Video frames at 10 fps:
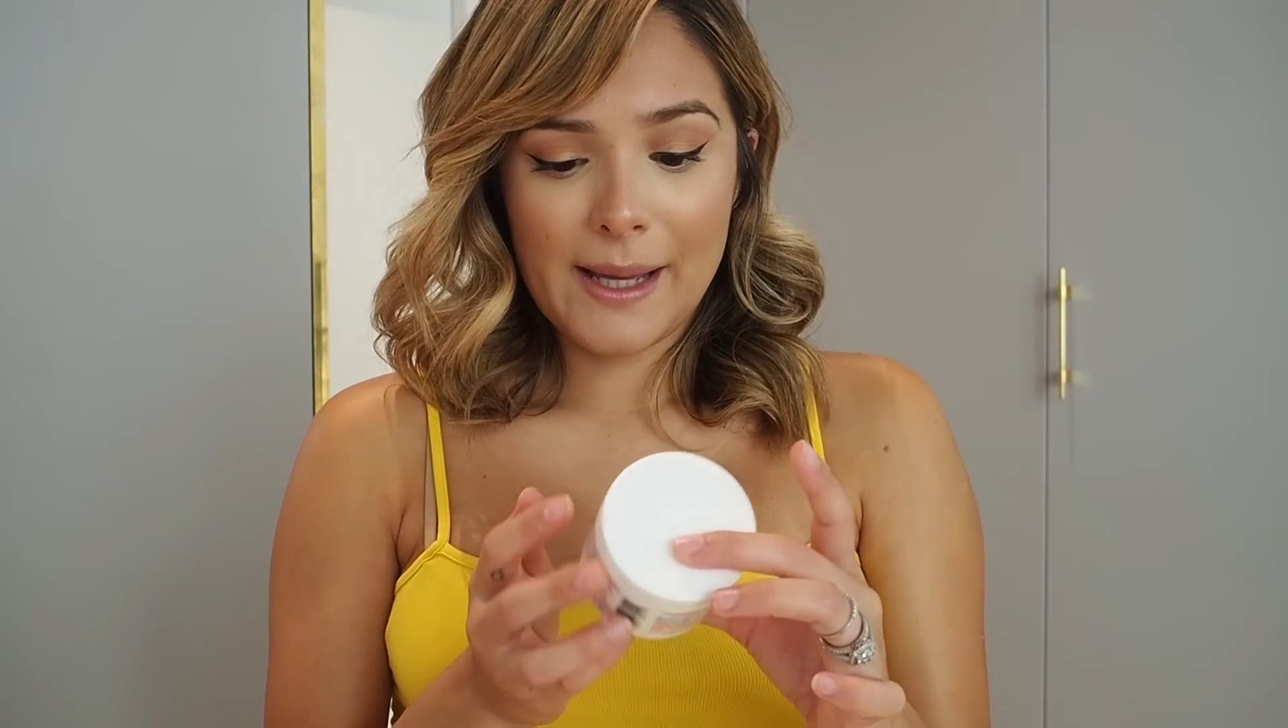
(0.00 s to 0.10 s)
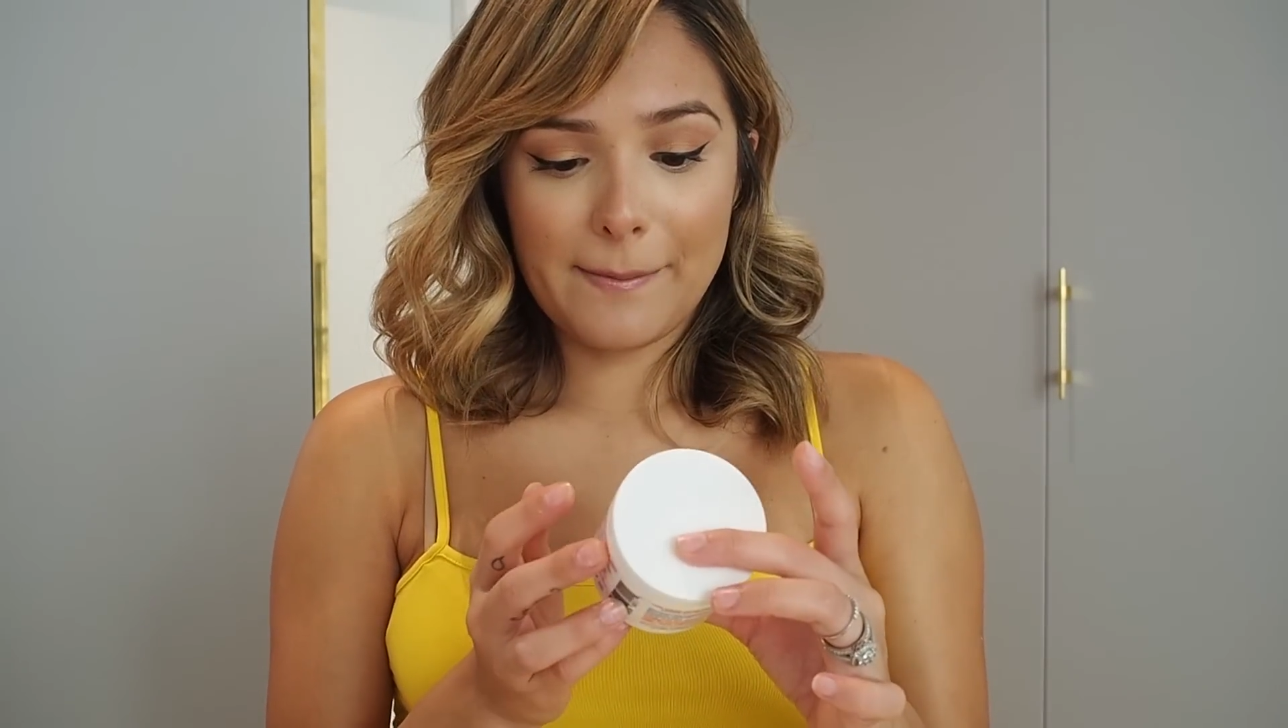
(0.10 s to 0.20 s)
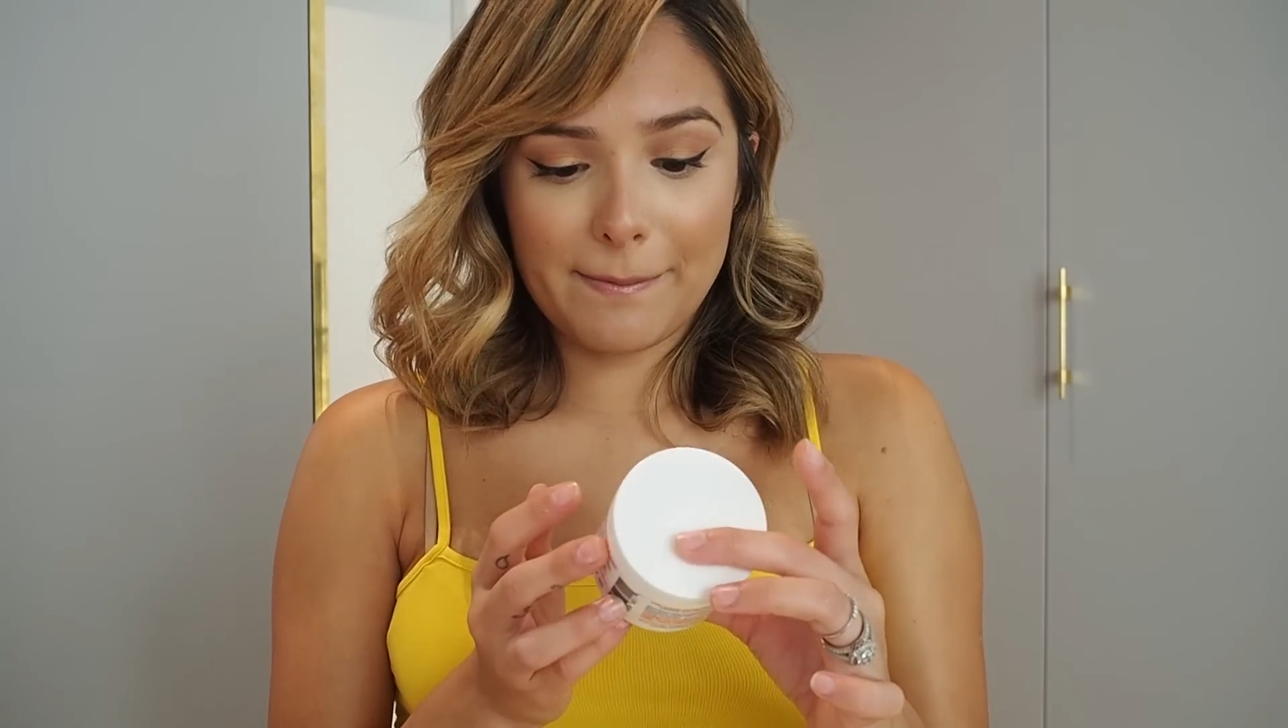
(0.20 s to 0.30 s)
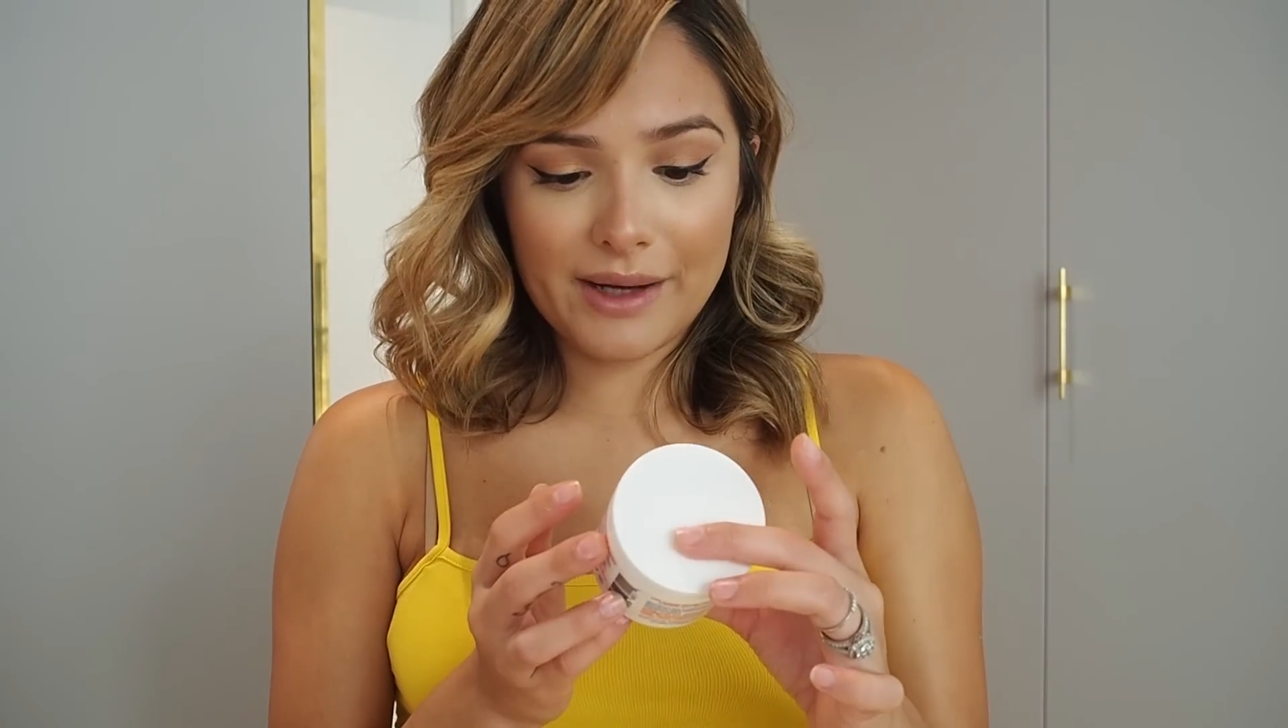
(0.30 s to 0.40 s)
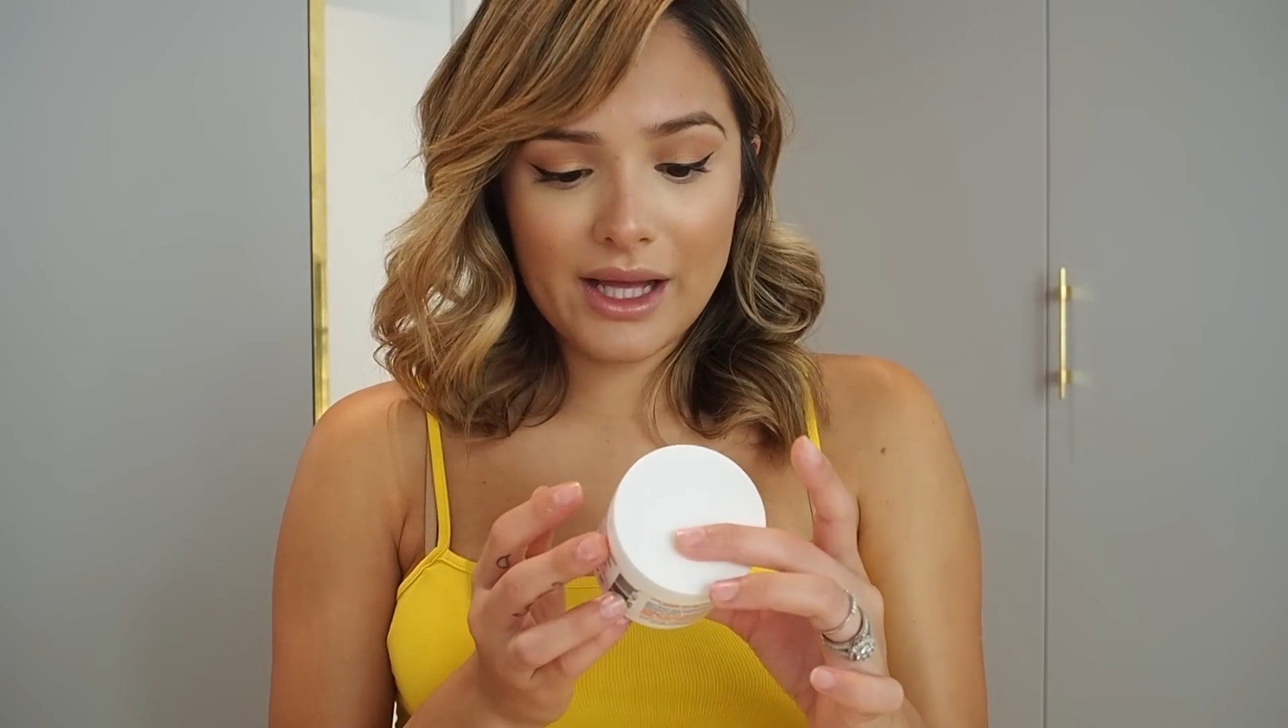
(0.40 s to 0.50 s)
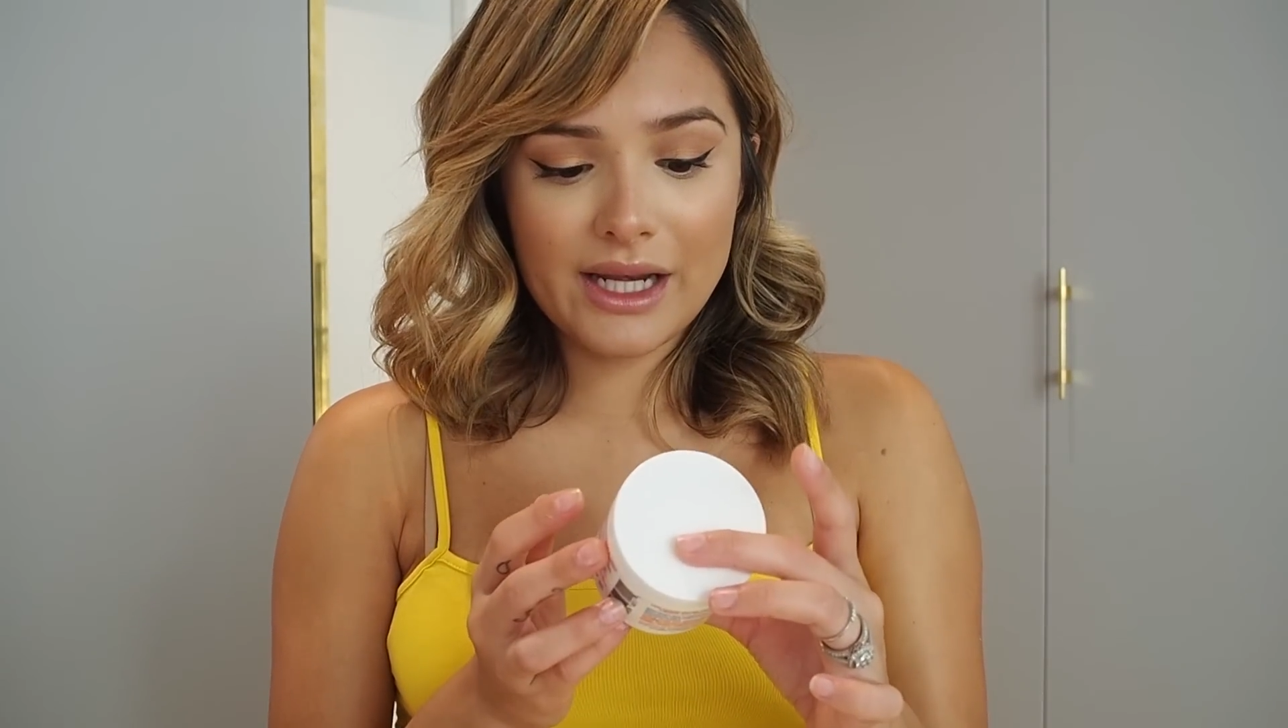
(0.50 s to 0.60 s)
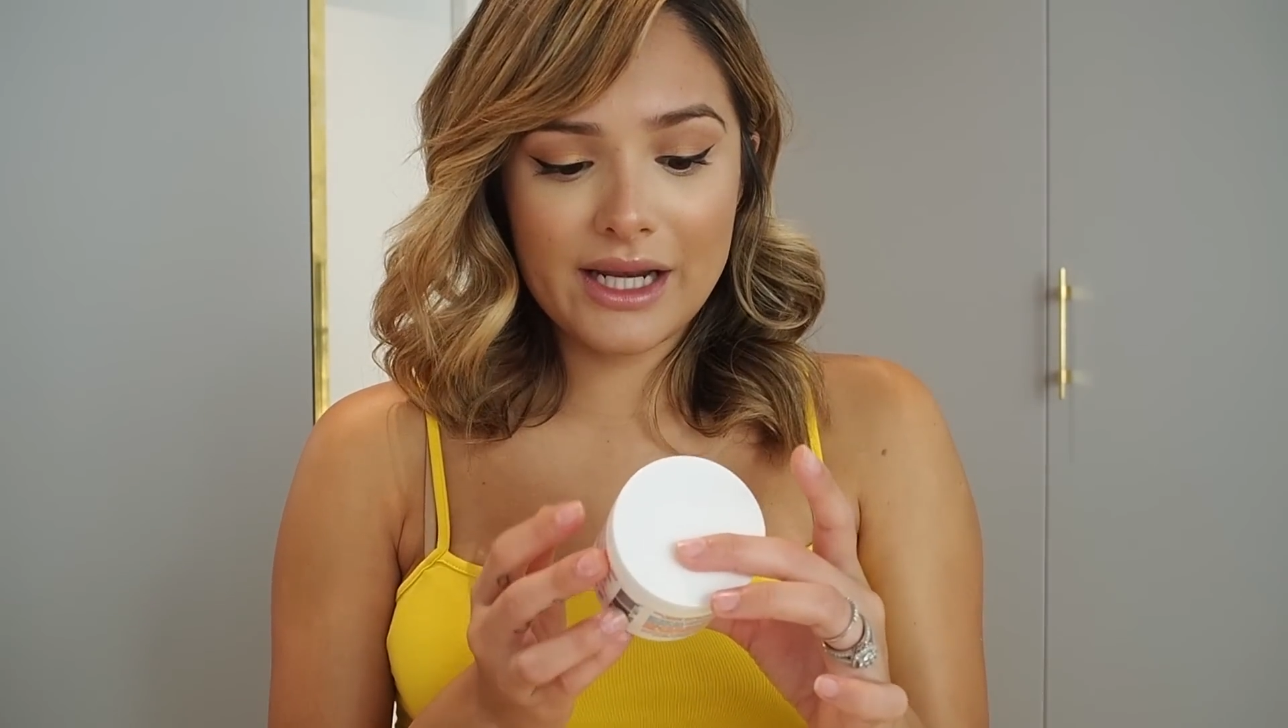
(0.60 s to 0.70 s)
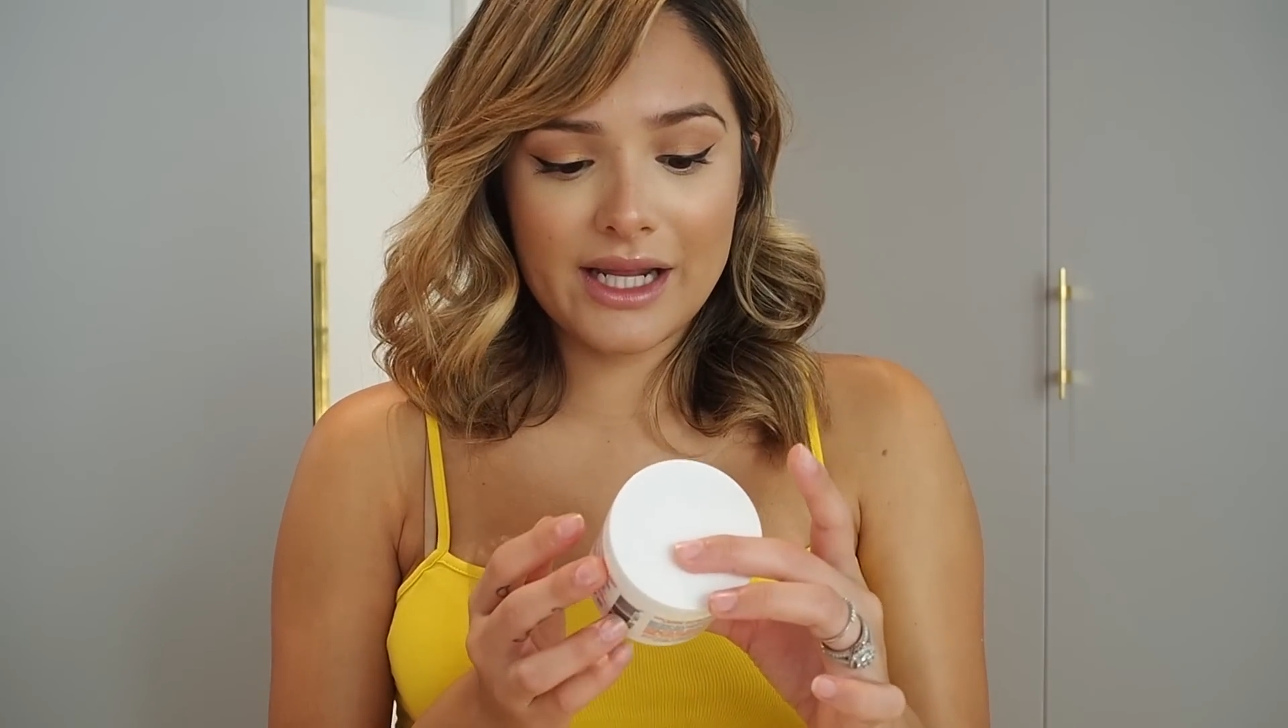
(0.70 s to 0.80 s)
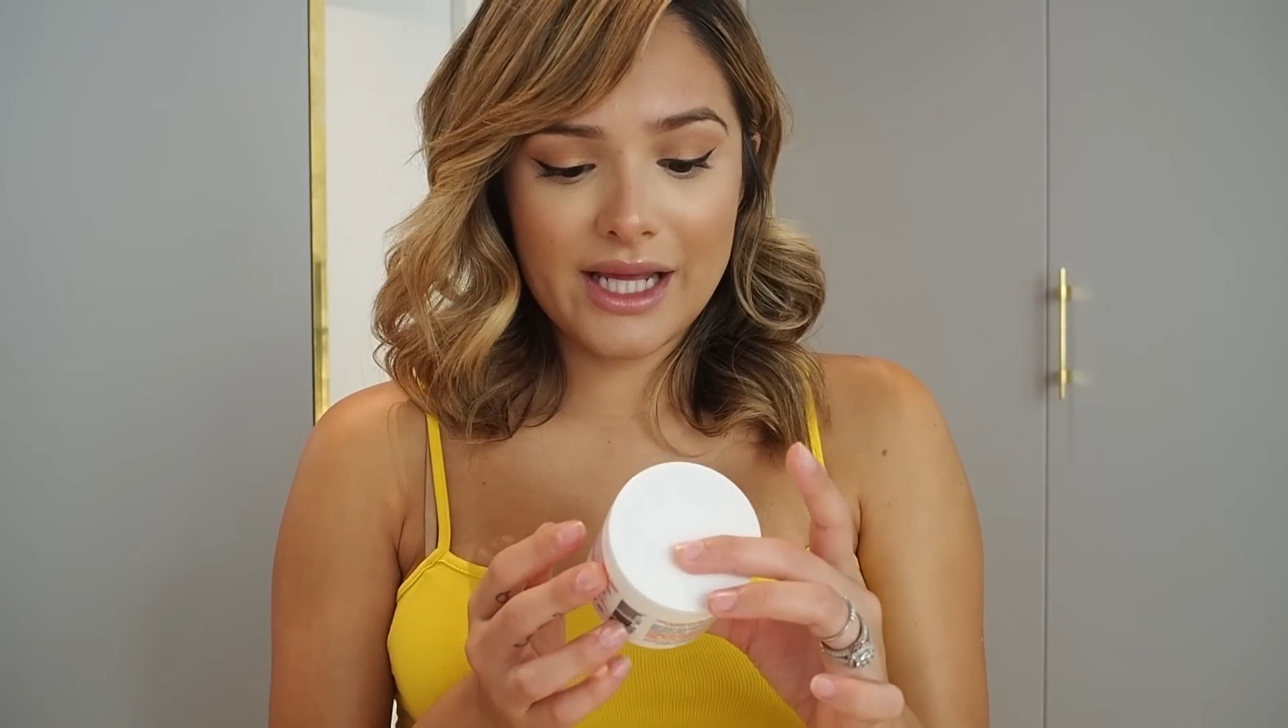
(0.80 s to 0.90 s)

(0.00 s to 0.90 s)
but it